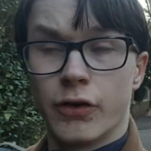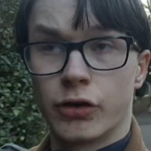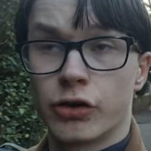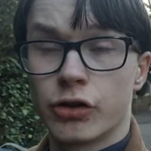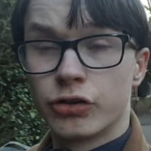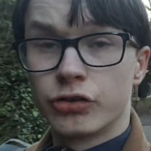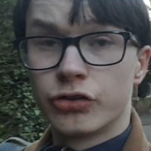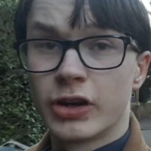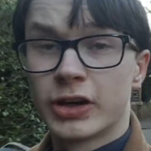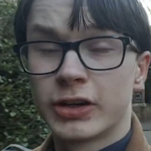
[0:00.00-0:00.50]

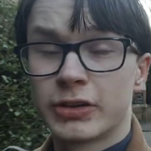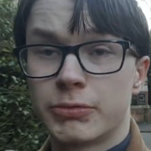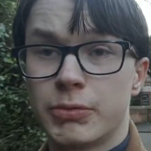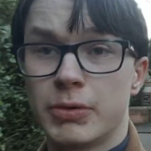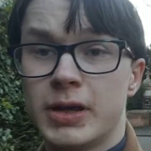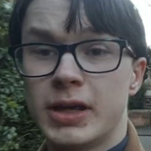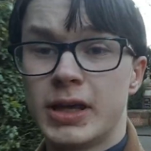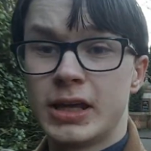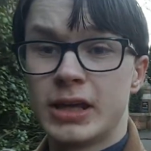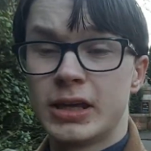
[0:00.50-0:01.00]
contract,
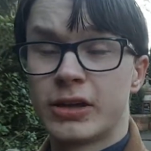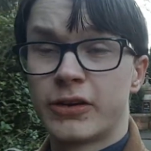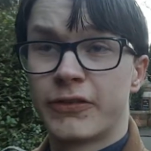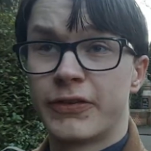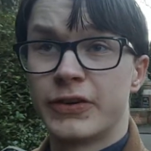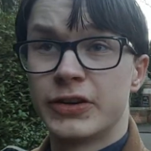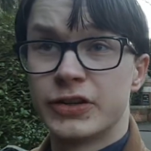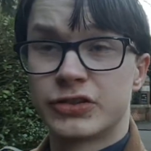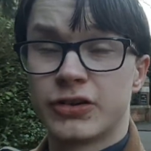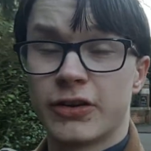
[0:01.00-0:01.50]
we
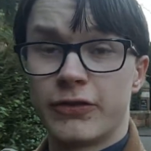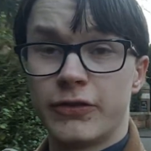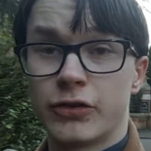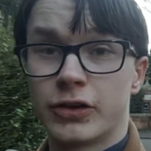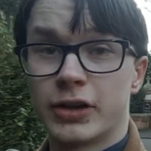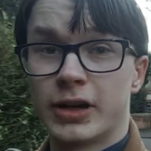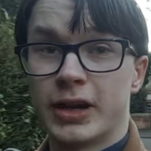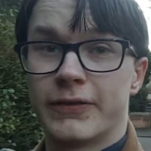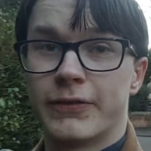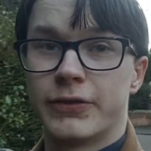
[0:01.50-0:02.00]
finished off
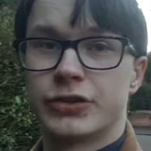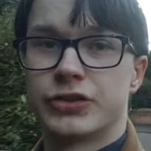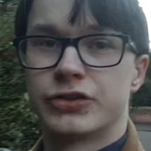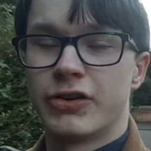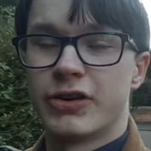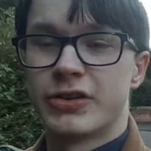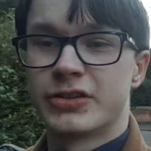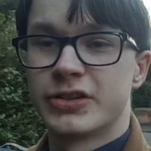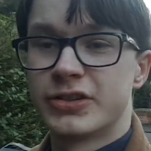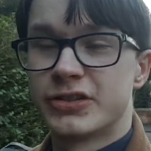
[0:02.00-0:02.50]
looking at
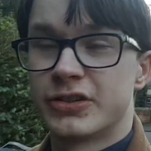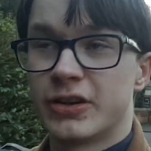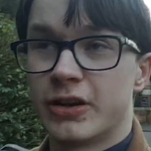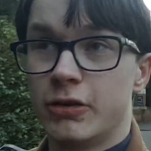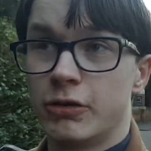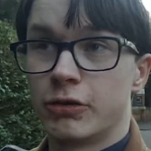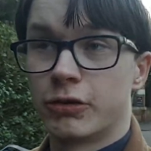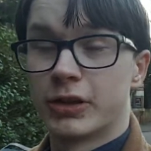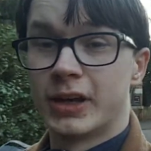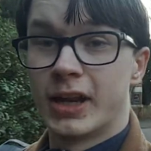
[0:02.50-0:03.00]
frustration,
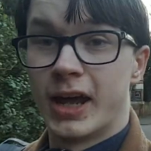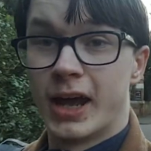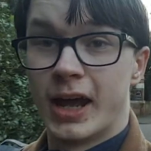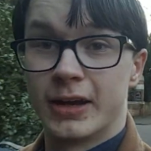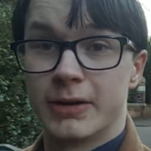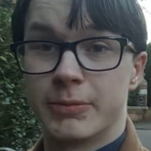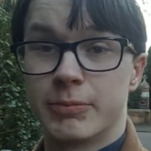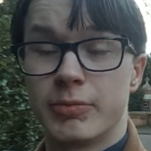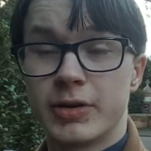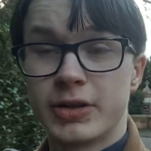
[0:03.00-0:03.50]
started looking
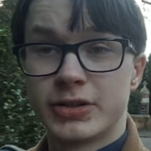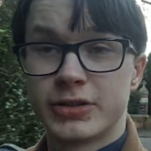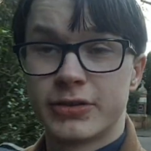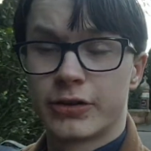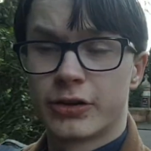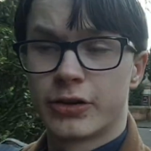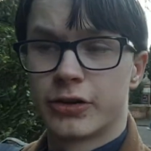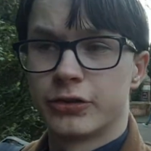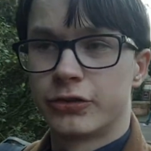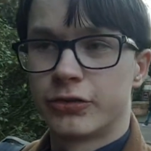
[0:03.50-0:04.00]
at breach of
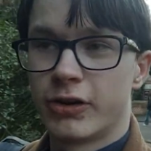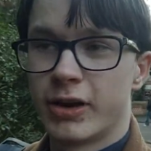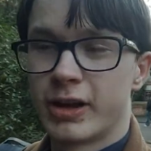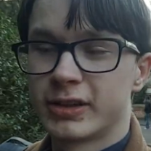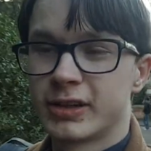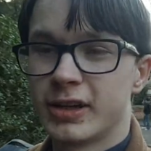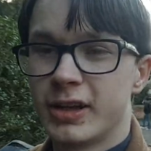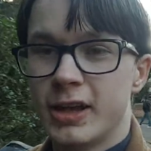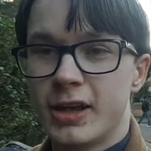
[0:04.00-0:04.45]
a contract,